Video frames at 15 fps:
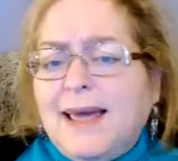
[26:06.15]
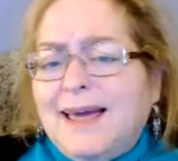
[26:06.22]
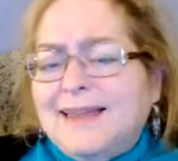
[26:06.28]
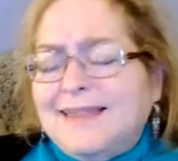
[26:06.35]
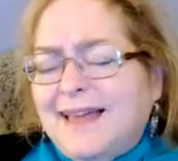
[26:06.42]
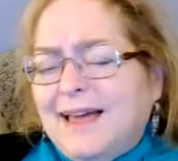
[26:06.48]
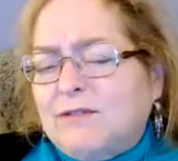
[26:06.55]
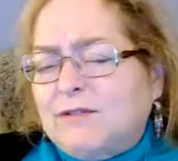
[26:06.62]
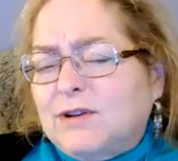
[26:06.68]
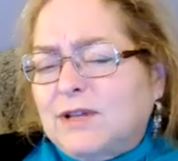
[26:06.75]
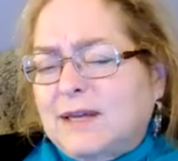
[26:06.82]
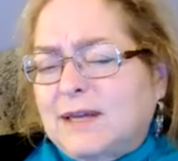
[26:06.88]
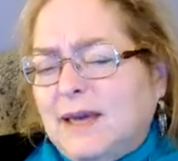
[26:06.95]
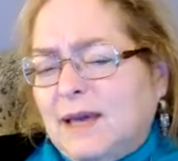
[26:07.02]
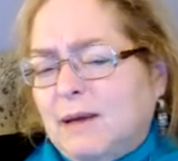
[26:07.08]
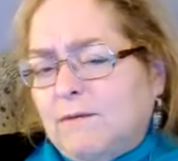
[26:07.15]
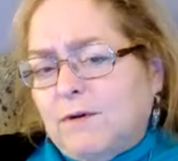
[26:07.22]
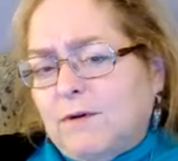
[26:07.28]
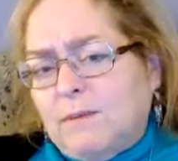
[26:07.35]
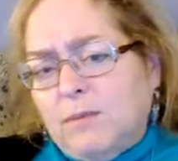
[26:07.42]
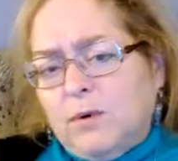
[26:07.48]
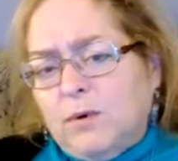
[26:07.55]
And that really came
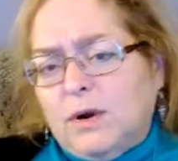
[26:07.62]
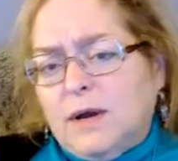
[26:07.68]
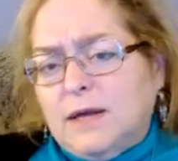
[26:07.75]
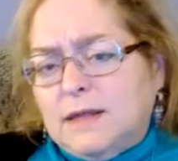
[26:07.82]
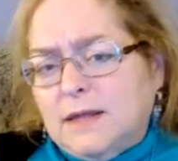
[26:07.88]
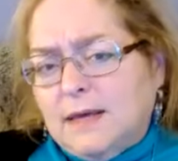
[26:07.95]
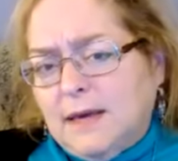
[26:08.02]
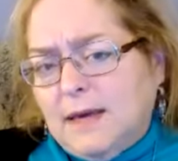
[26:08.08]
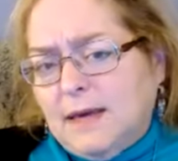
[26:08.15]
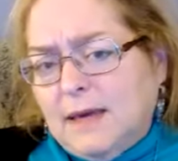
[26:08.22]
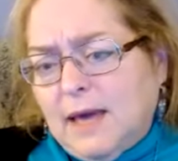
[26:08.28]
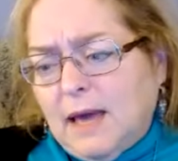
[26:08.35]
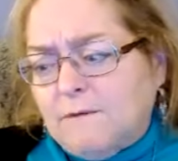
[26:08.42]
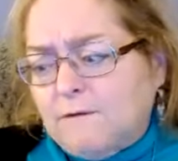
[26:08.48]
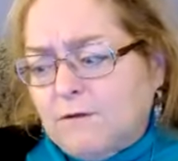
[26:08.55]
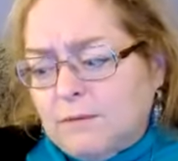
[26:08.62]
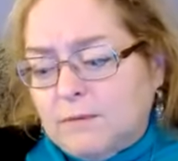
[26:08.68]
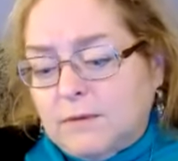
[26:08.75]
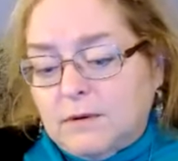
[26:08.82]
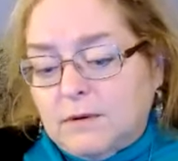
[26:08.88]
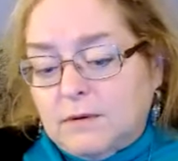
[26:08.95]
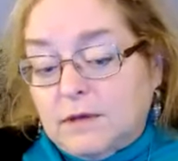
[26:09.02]
from more, I think, came from
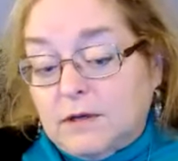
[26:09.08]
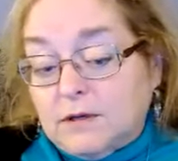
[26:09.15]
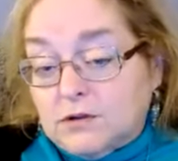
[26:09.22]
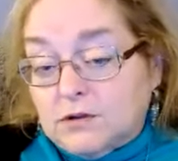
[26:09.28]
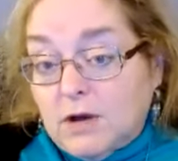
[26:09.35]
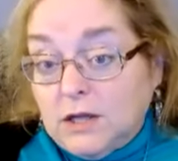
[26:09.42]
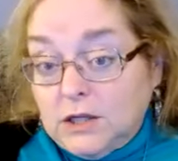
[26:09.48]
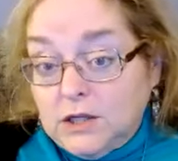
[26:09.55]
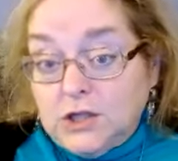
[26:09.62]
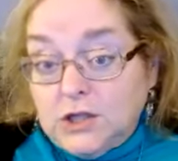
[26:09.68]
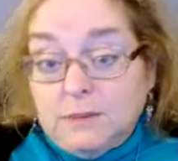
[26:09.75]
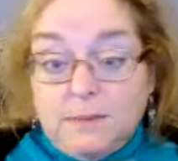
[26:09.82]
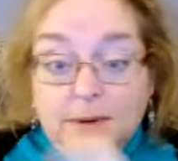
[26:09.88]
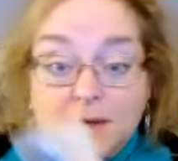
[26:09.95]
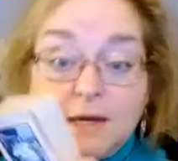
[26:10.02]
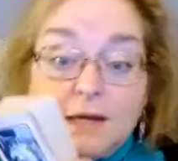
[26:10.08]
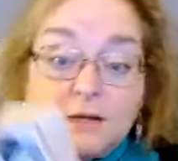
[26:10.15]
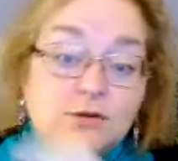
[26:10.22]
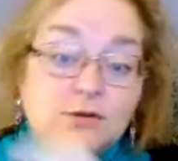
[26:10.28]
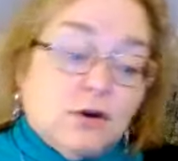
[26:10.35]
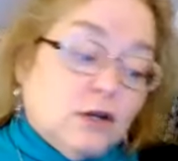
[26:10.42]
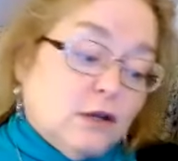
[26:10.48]
the astrology, but I
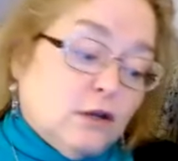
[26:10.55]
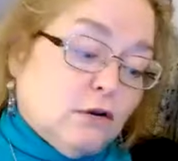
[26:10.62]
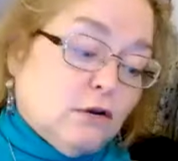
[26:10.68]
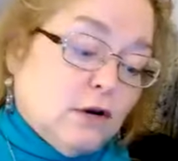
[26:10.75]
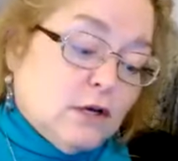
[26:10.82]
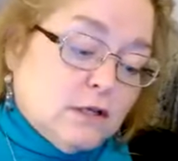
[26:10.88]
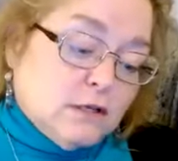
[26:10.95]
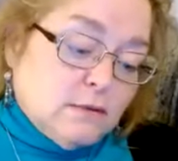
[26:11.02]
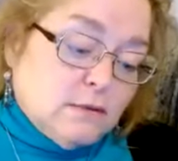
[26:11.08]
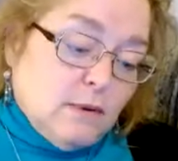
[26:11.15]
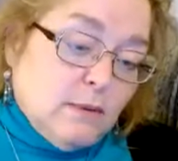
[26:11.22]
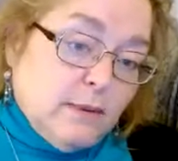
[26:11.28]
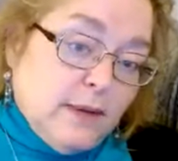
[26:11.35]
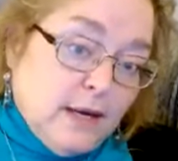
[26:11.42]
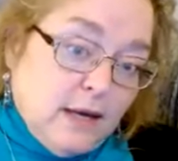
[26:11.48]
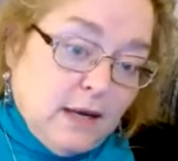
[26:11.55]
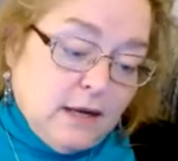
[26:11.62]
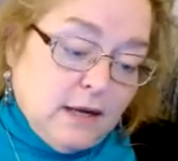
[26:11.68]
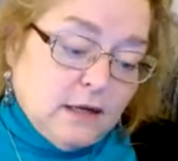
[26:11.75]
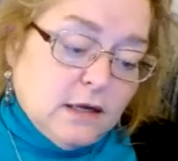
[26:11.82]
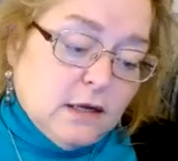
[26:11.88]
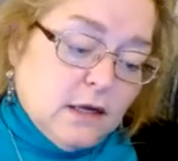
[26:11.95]
saw it in the cards as well. We had a
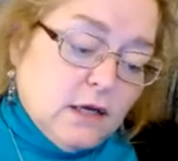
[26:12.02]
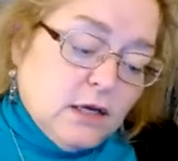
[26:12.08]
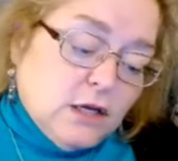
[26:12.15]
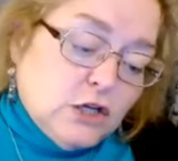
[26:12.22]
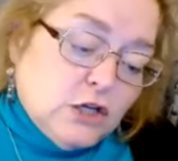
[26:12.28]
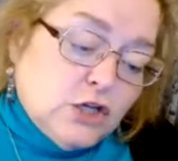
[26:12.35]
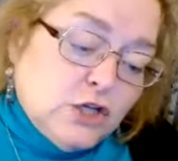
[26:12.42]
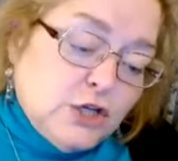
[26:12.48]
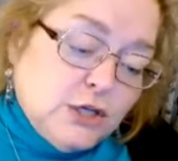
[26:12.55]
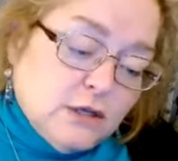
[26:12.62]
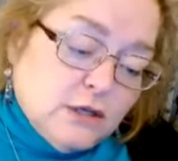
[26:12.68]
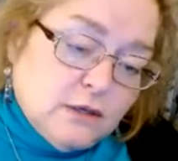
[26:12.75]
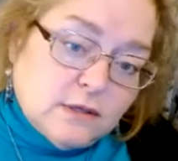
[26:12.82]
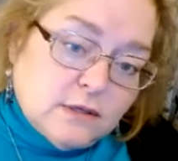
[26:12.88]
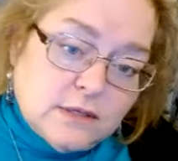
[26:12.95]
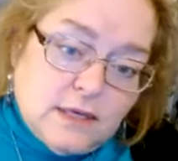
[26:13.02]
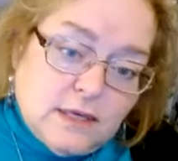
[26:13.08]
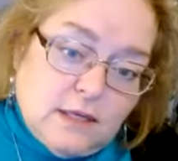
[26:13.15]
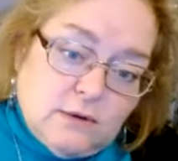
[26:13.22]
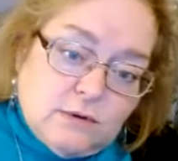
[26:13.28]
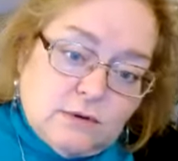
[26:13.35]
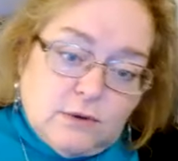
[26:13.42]
lot of shields,
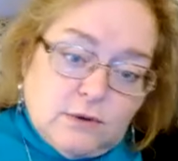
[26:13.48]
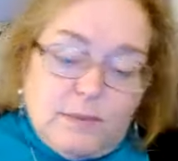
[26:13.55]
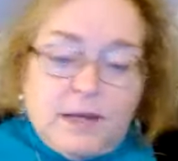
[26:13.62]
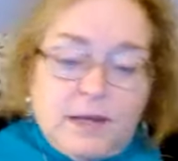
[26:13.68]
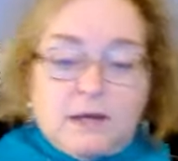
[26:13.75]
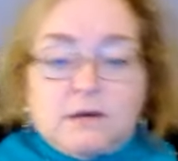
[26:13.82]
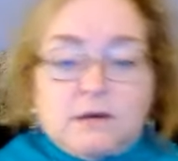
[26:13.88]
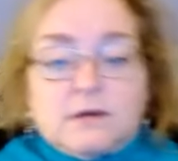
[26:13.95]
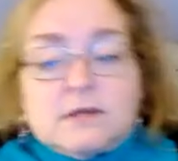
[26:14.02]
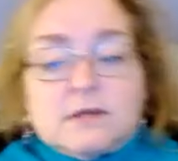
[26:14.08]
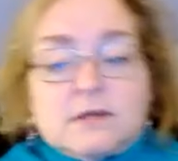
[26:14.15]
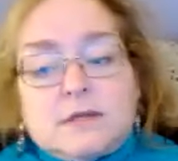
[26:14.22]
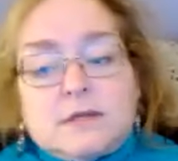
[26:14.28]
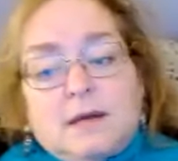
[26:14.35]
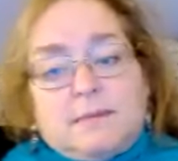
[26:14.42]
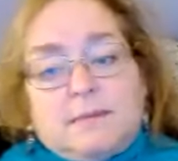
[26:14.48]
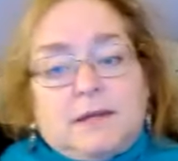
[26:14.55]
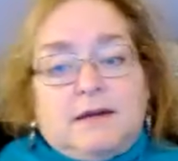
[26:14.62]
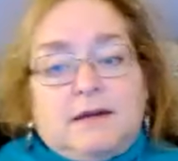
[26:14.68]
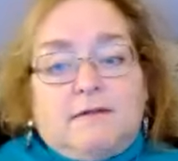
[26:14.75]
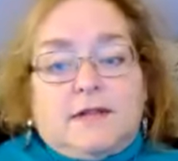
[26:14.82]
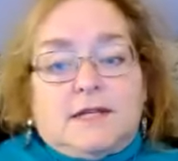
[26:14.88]
and those are pentacles, I
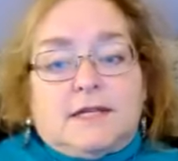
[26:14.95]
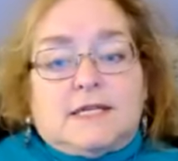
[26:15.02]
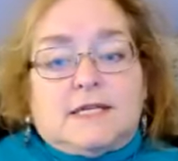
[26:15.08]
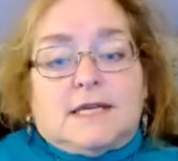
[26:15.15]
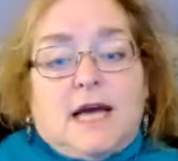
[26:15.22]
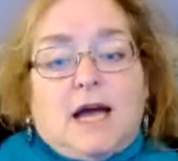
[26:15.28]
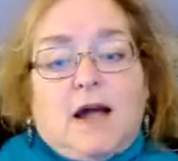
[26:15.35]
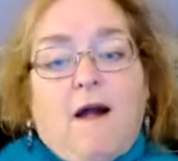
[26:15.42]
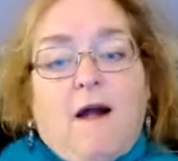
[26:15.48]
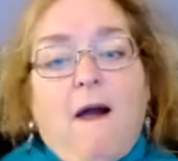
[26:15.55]
believe, in this deck.